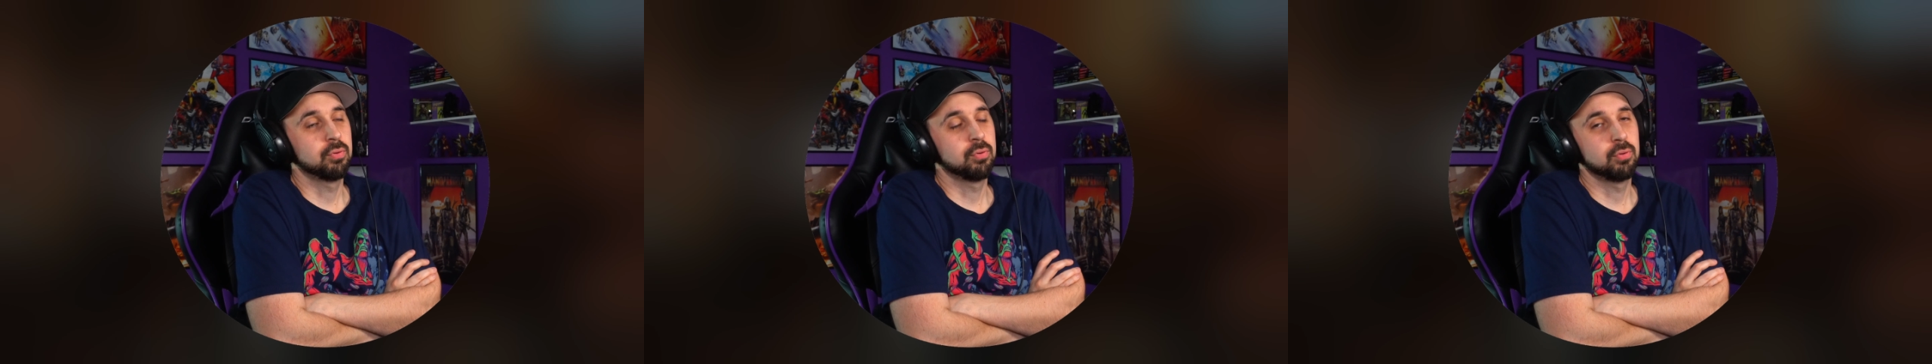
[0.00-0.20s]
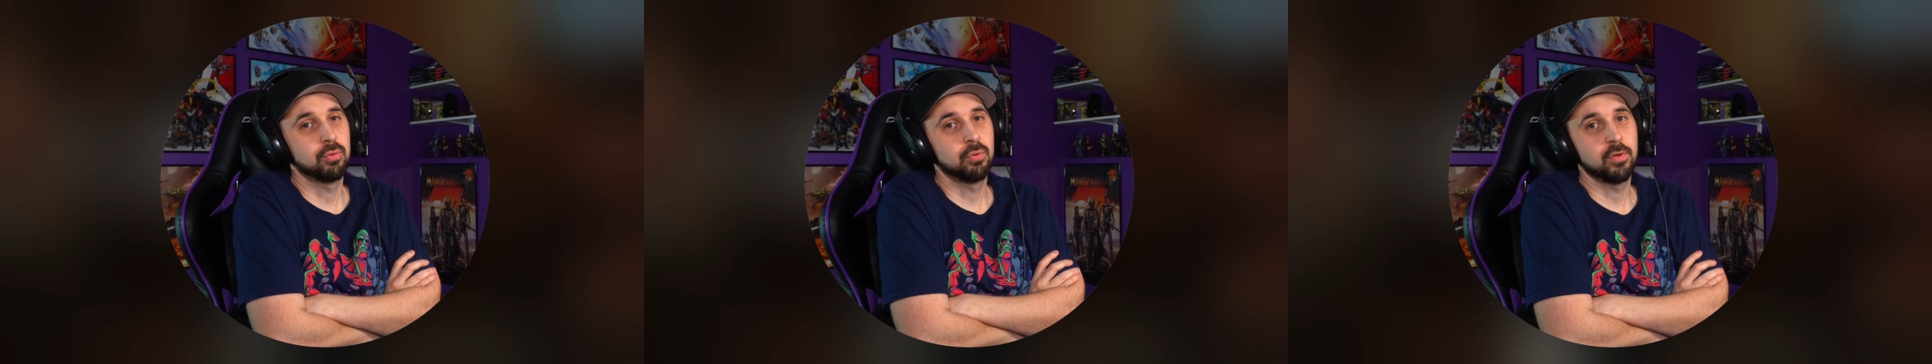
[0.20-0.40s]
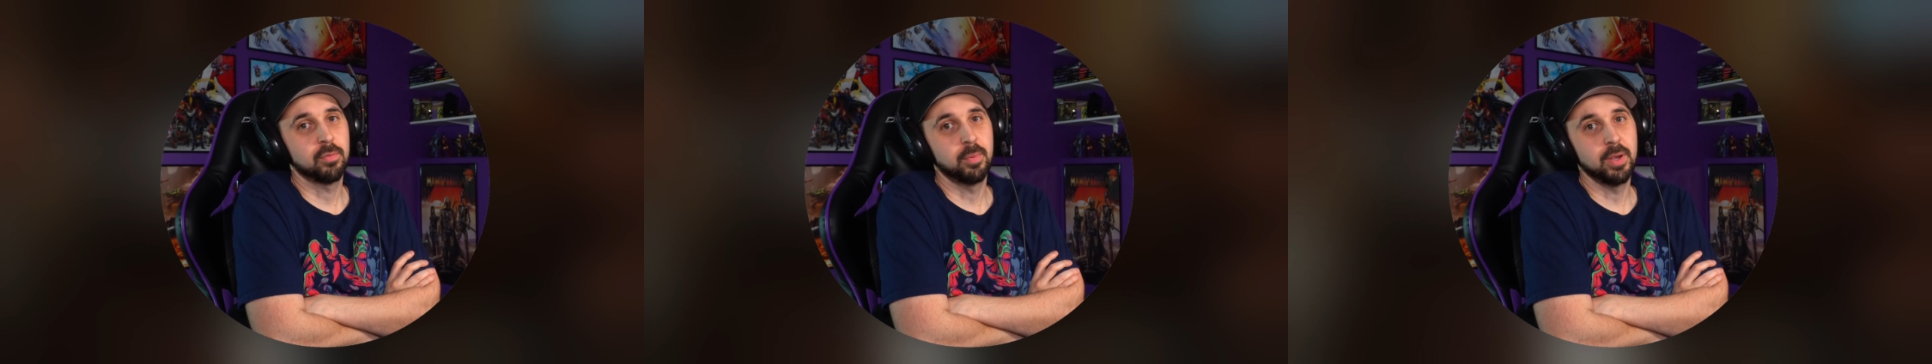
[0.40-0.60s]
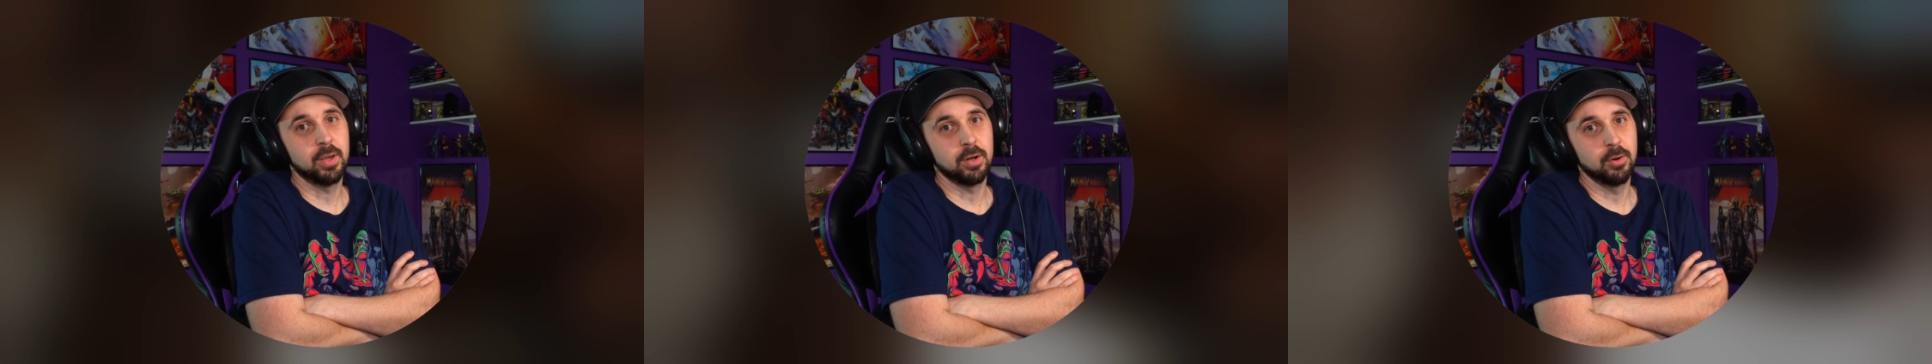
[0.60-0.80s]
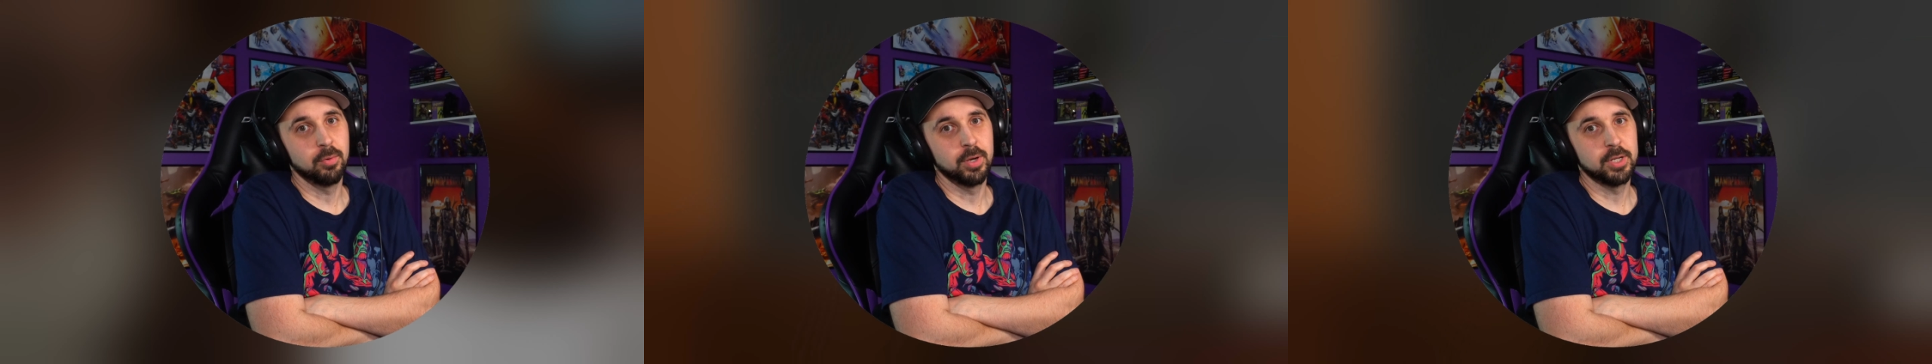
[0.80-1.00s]
Speaking
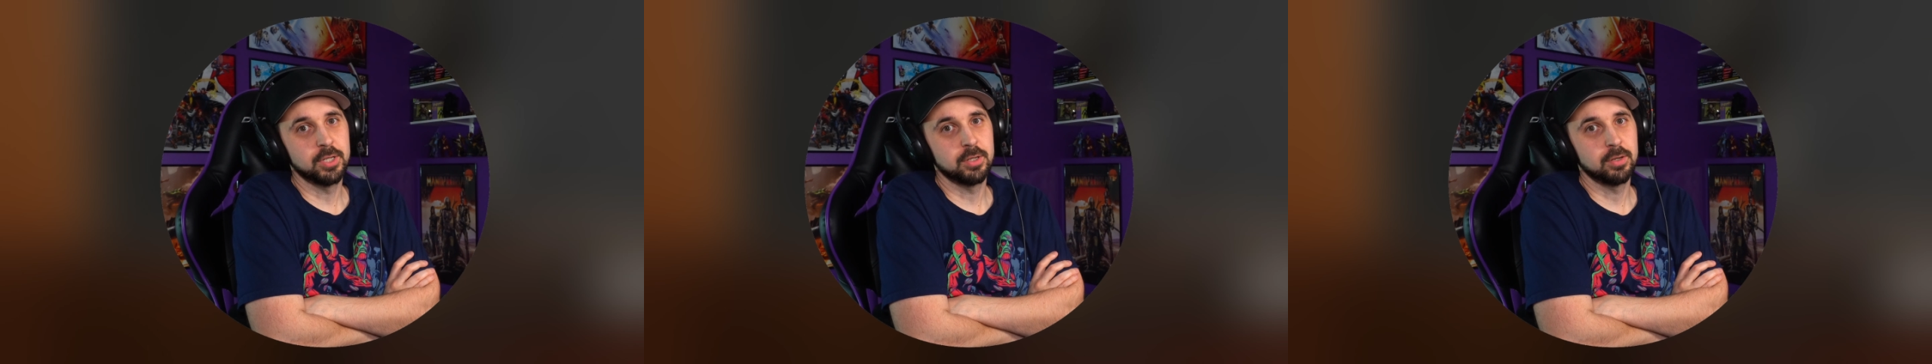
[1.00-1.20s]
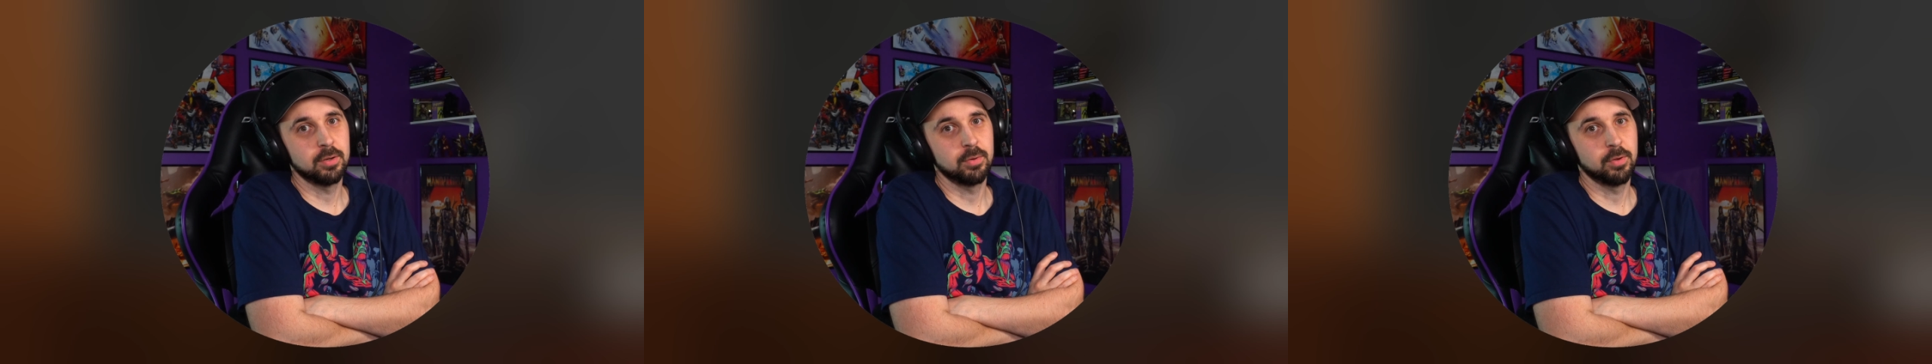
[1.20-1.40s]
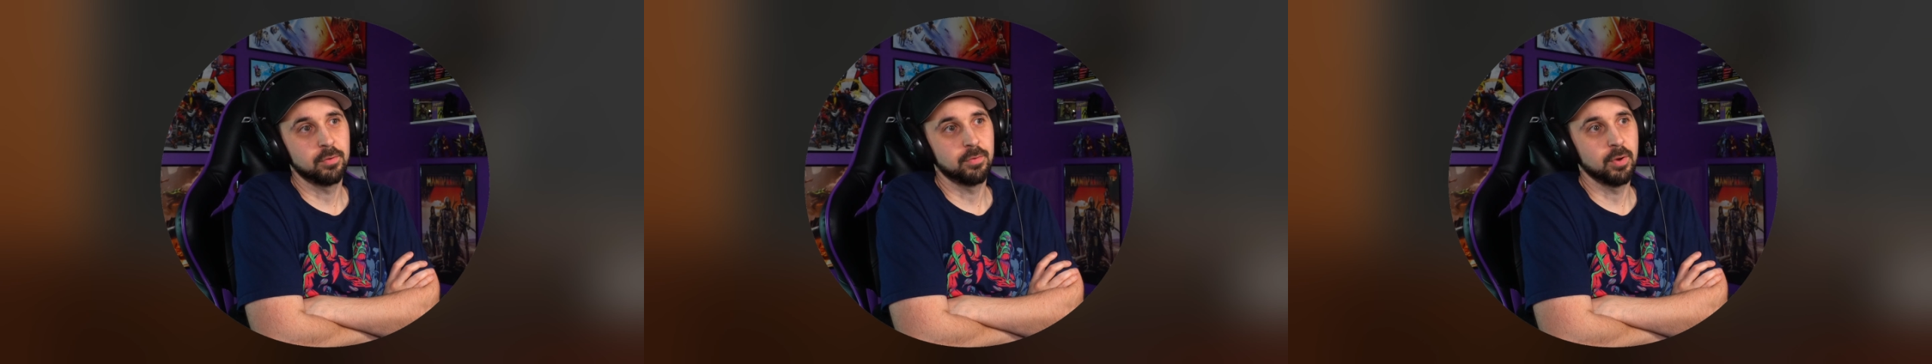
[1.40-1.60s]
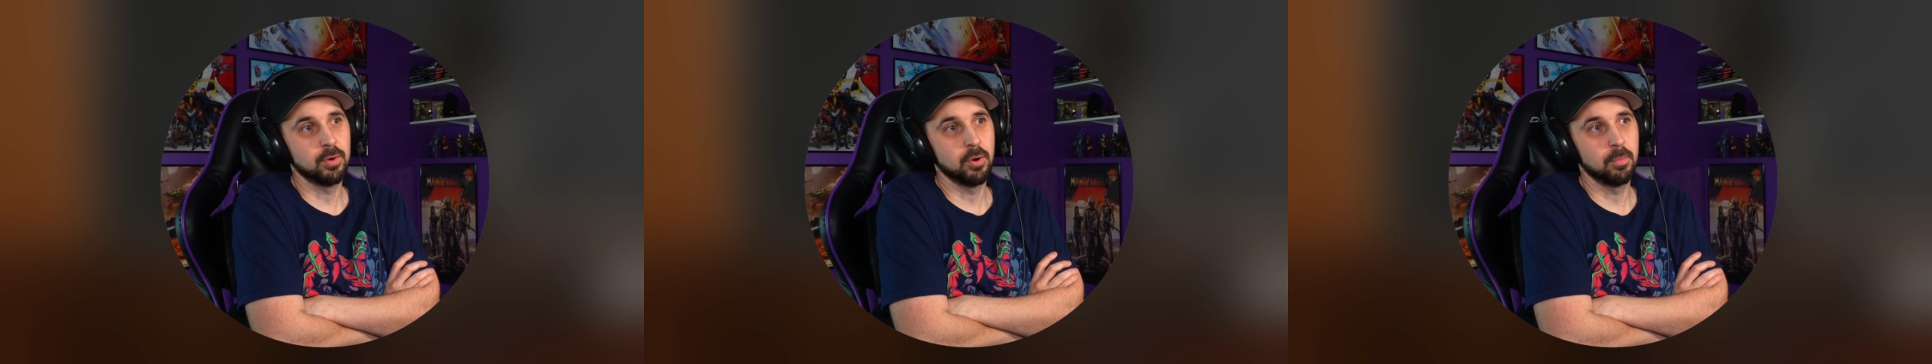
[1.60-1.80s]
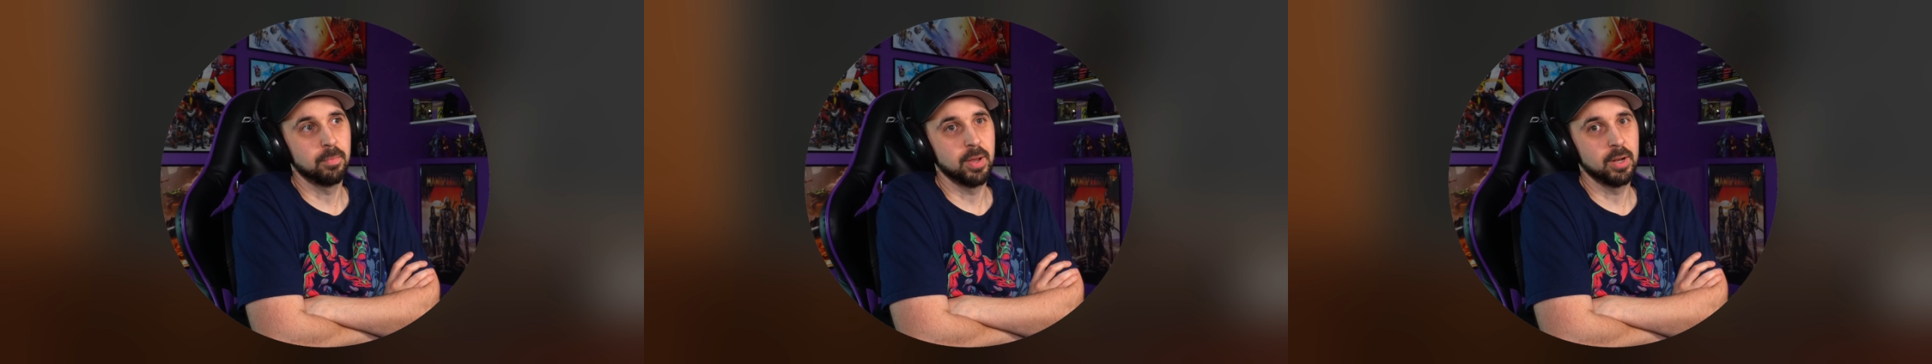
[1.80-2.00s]
of which, I just found
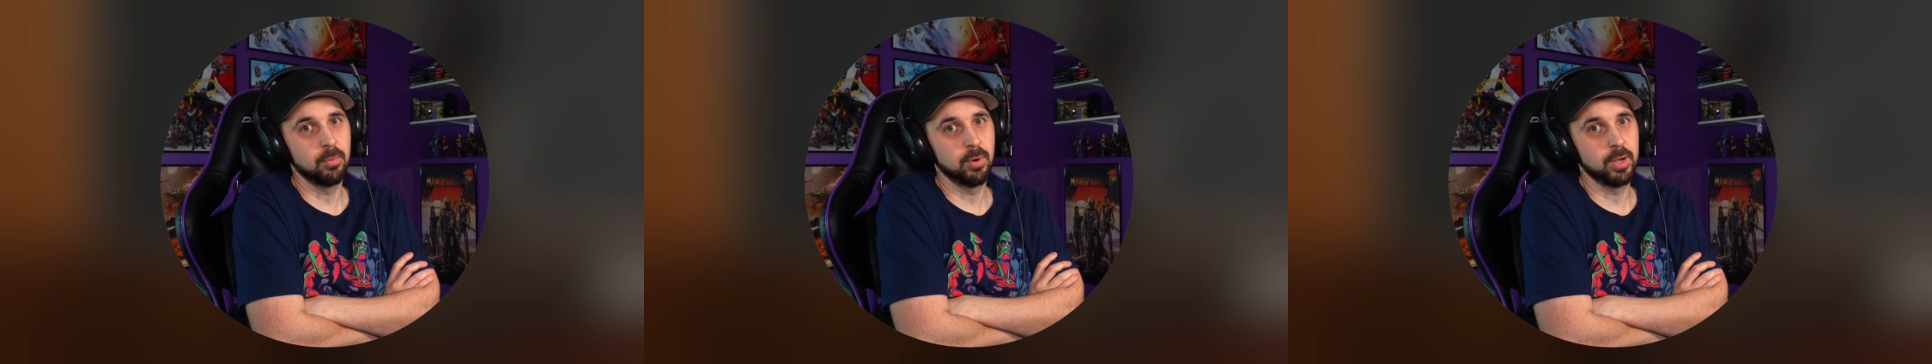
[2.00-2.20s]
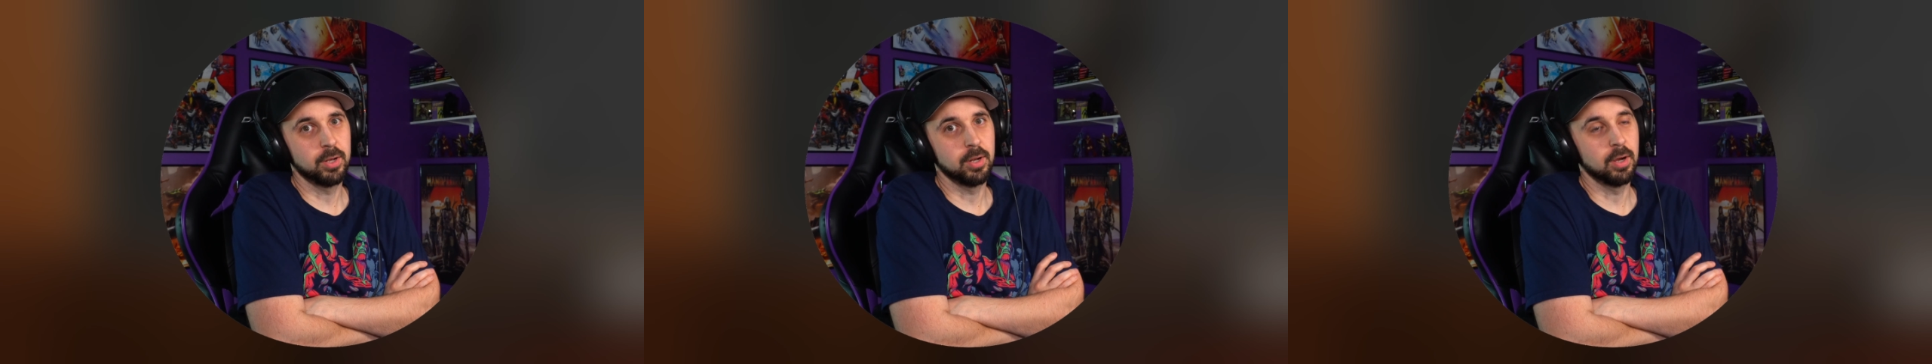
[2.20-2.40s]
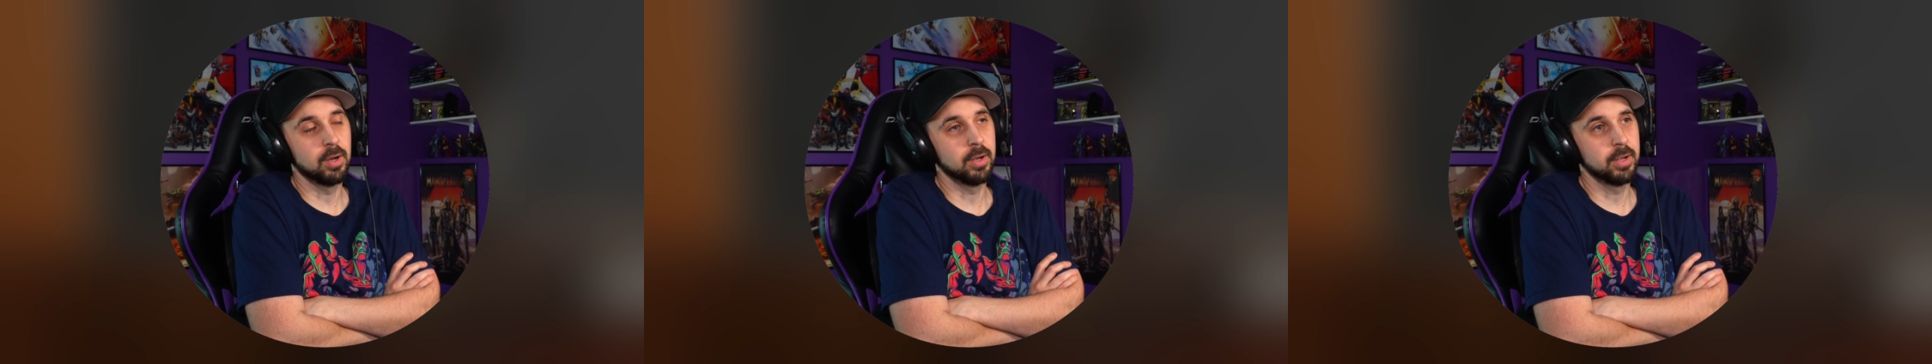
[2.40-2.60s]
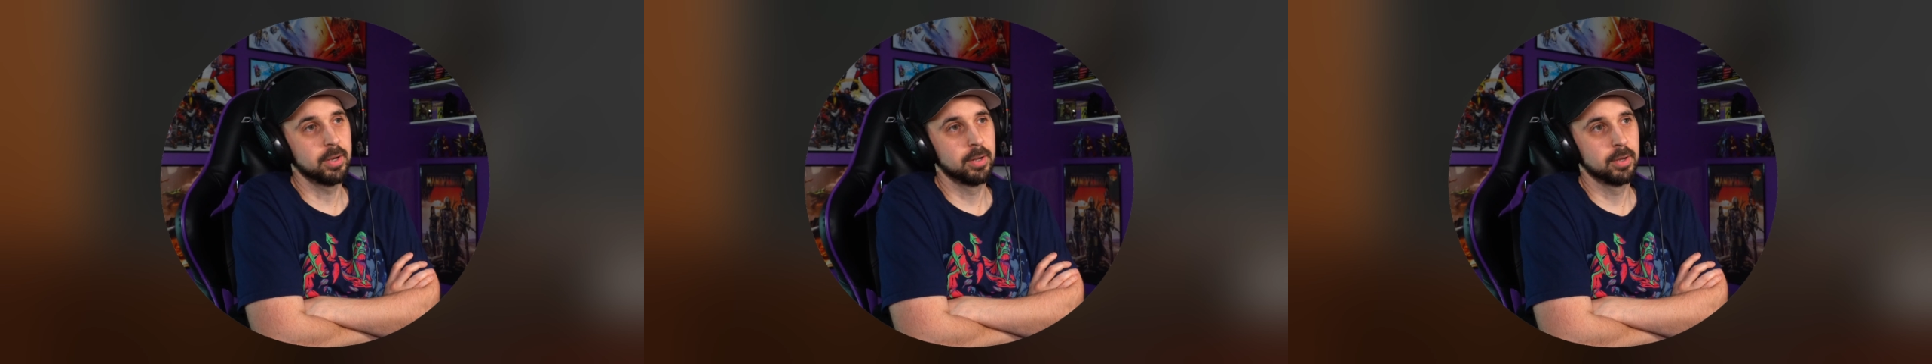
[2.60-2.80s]
out Betty White died.